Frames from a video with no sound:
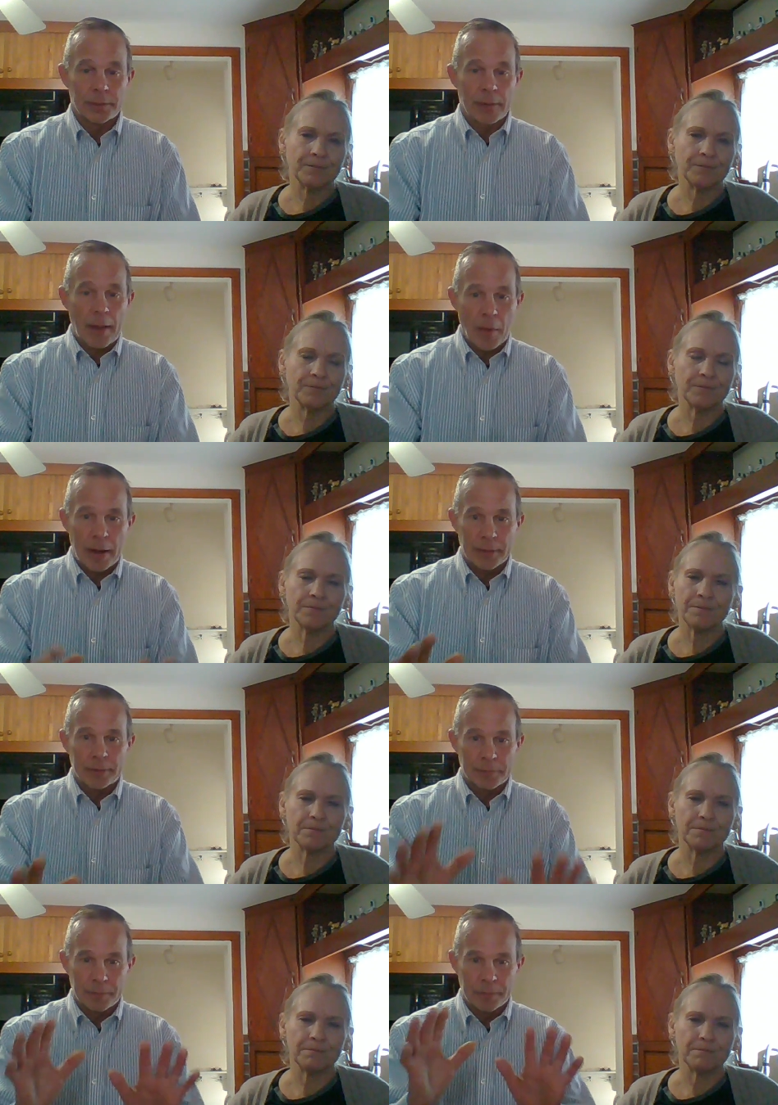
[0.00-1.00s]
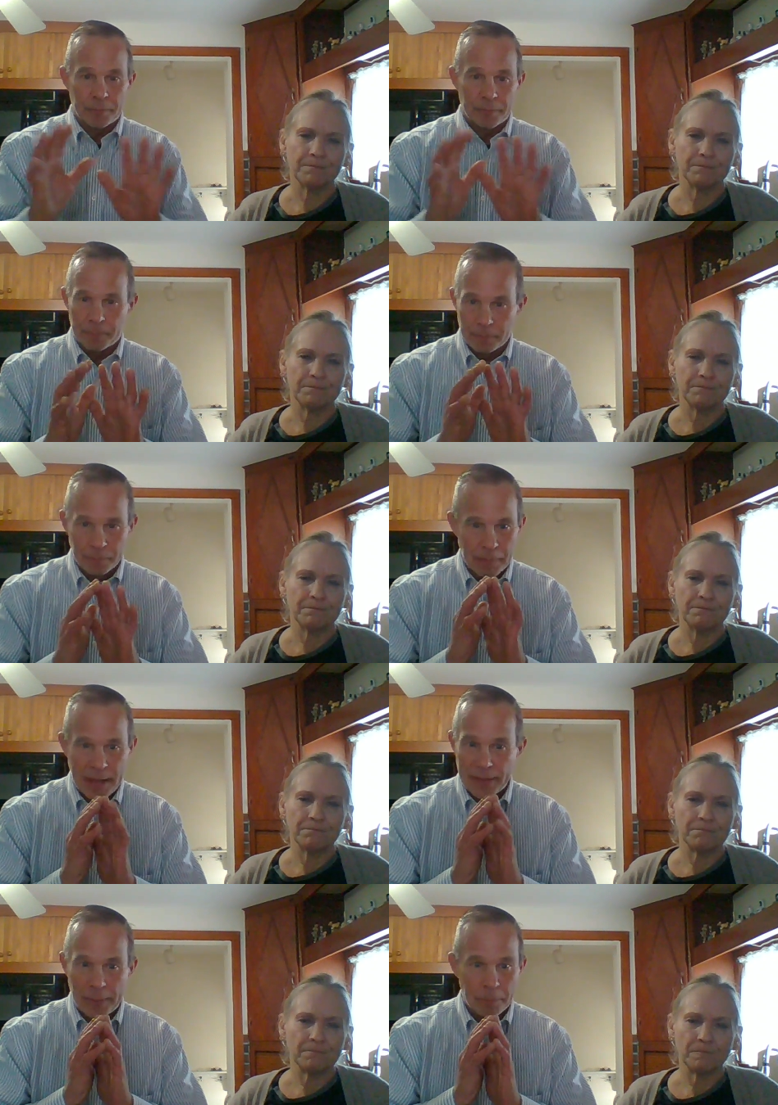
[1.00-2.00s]
Speaker 1: I want to
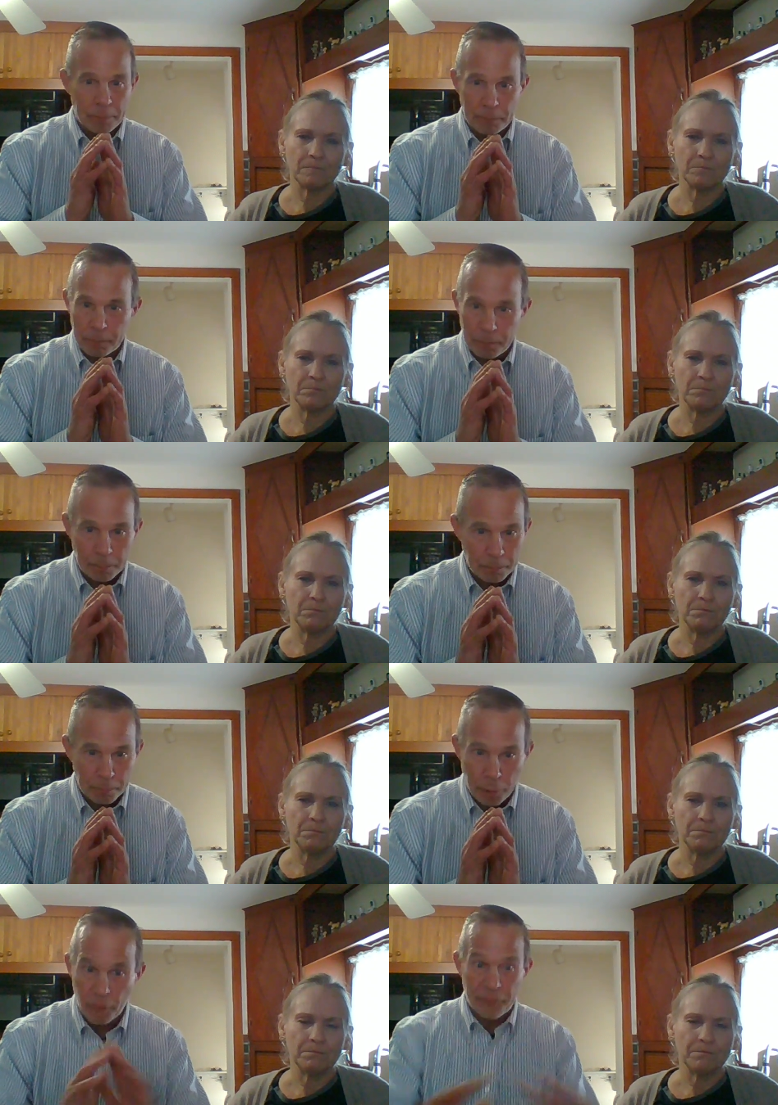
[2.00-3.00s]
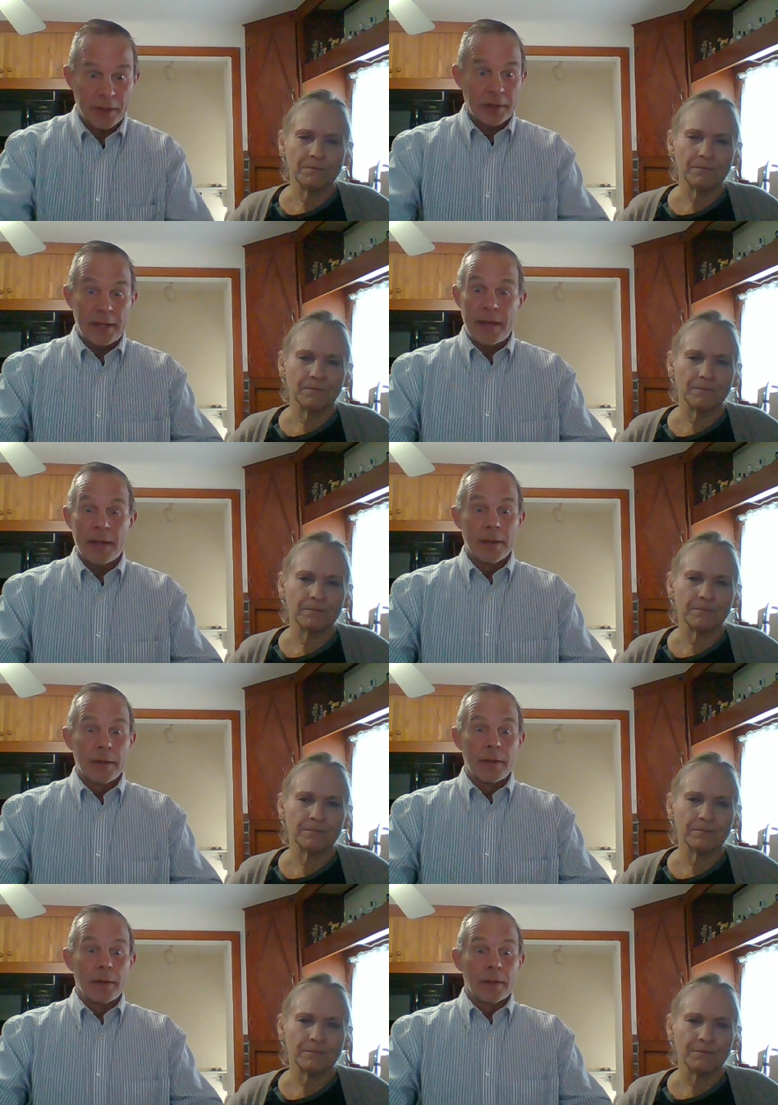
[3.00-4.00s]
make that perfectly
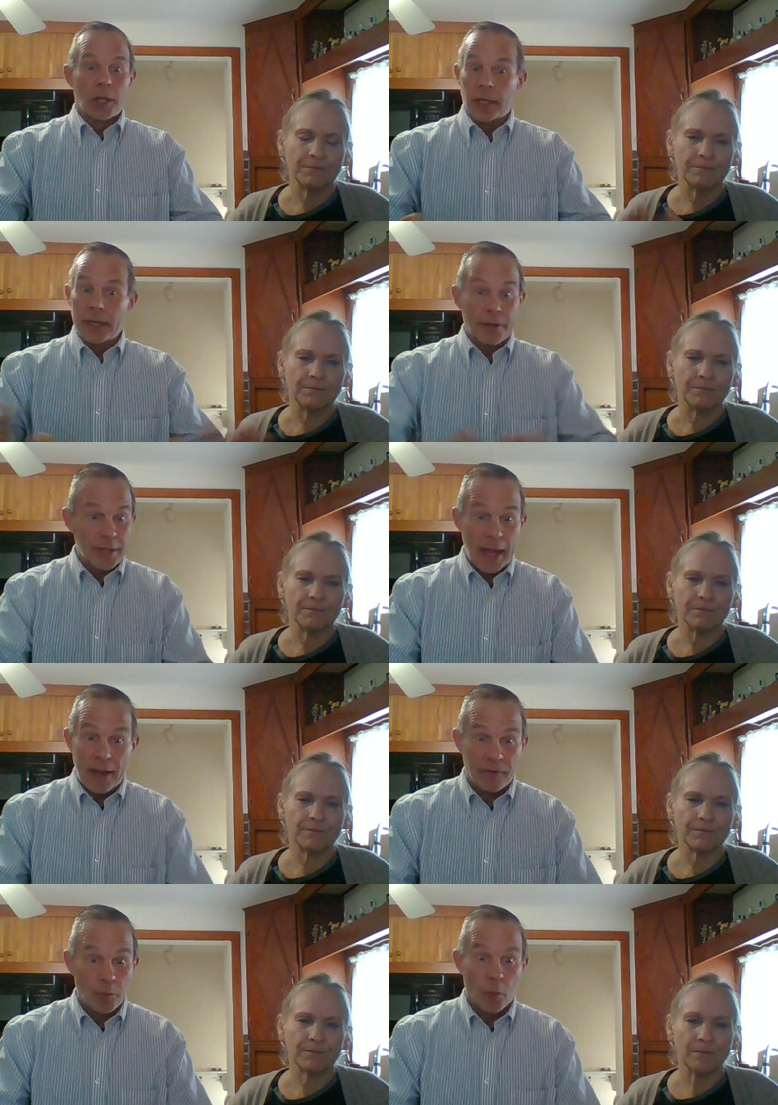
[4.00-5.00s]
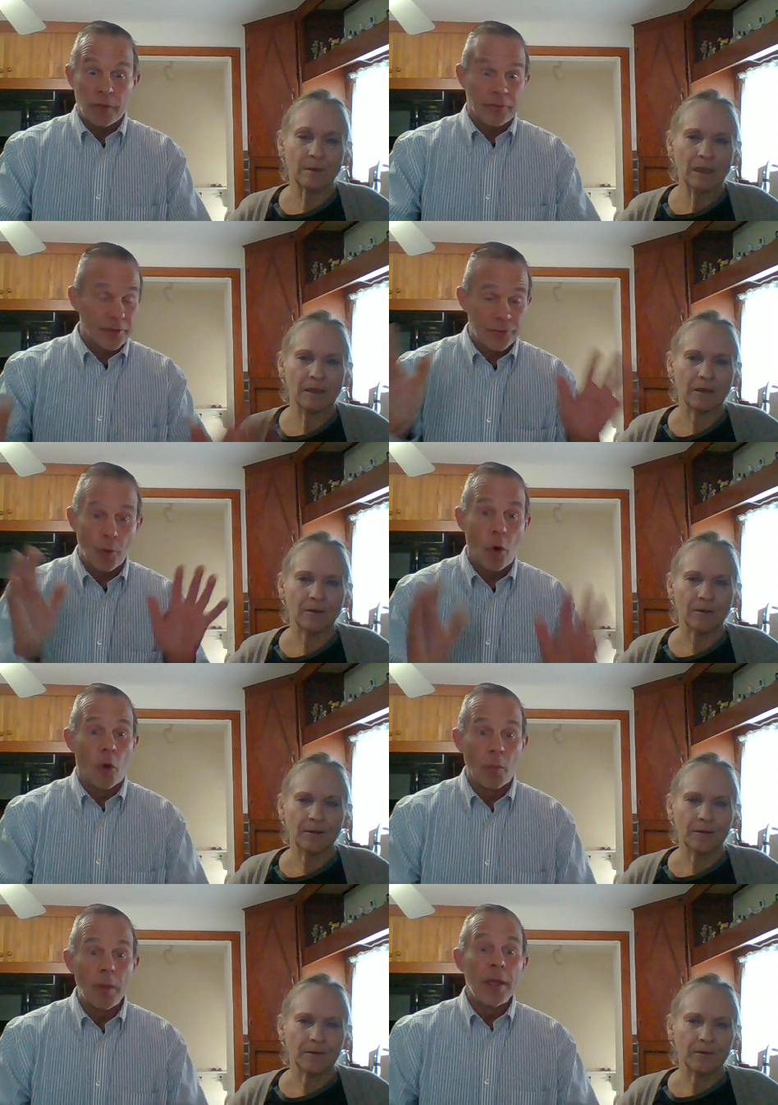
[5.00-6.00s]
clear to everyone that this
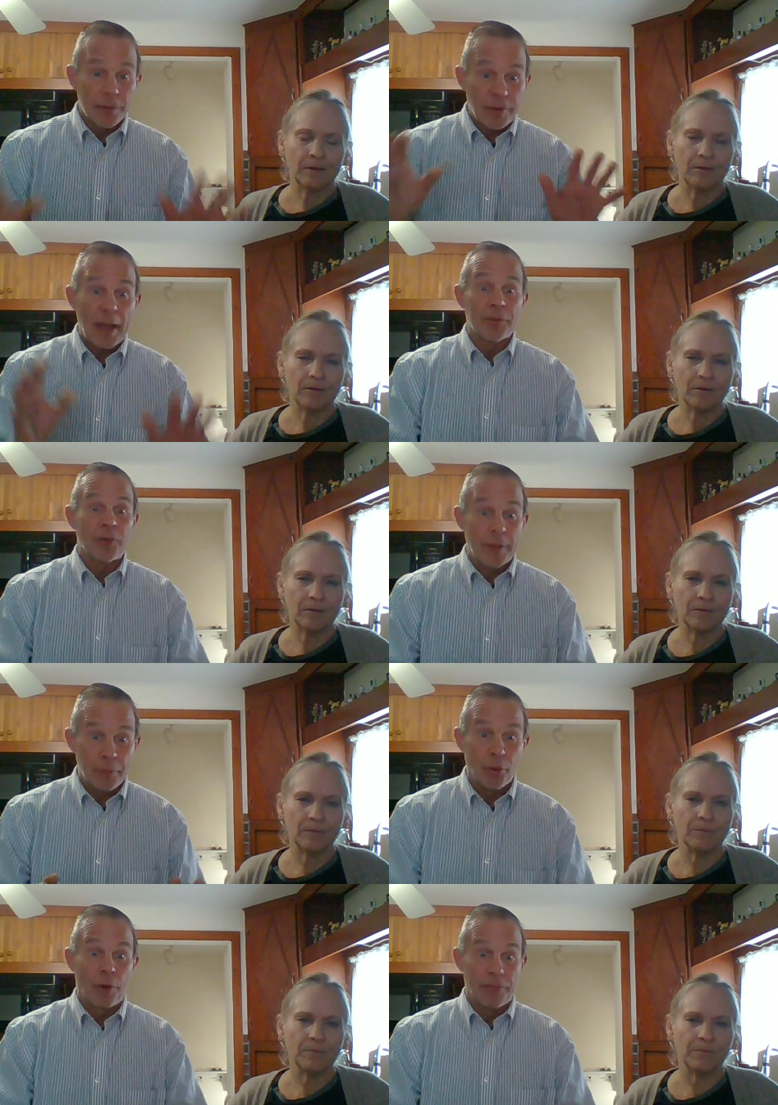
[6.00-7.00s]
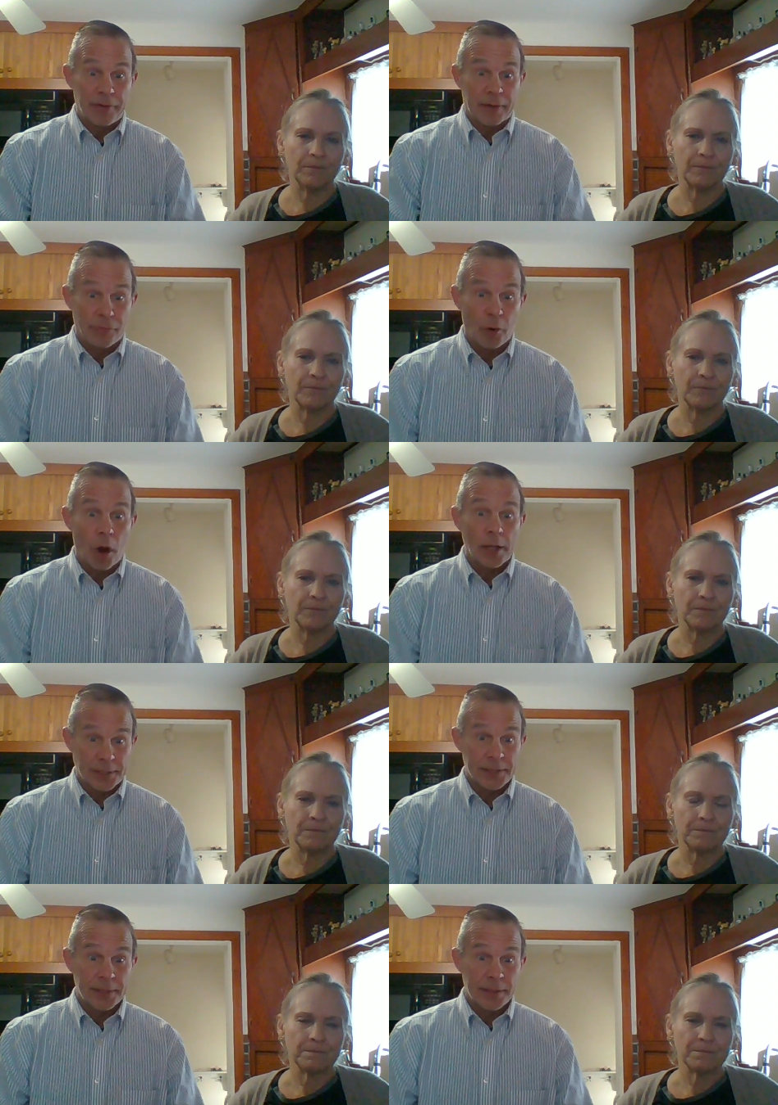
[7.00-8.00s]
home is absolutely perfect for
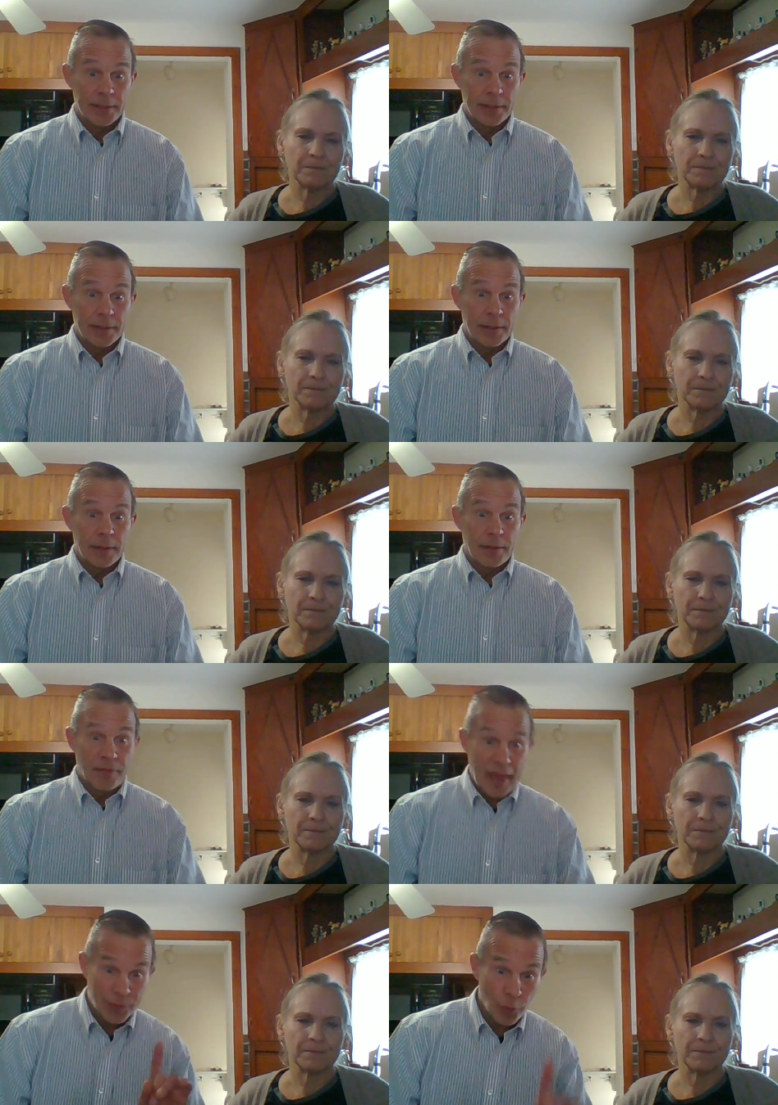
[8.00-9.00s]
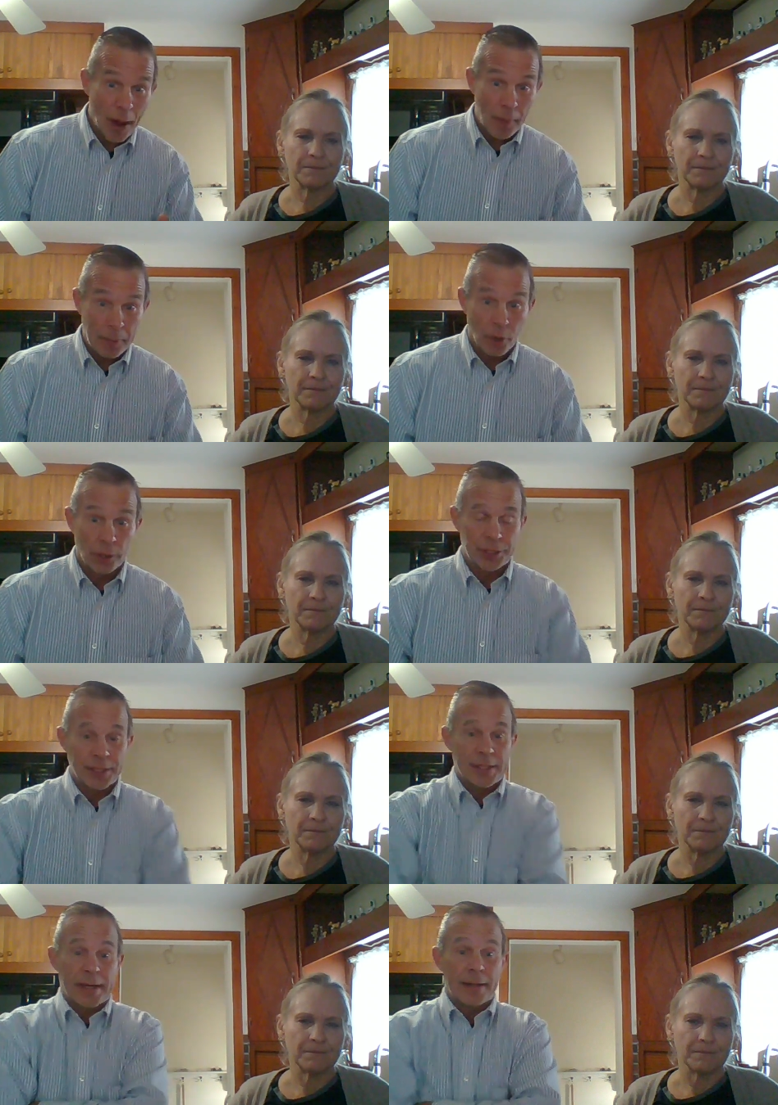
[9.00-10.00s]
us. And that's why we
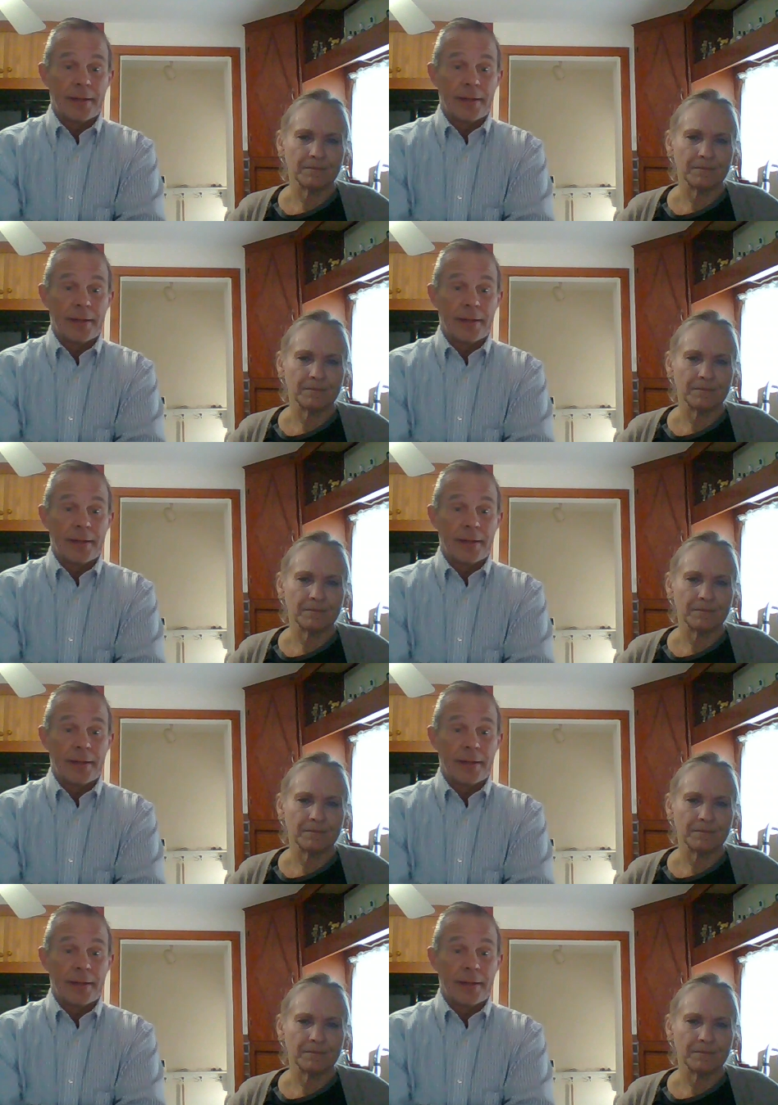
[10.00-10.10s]
purchased it.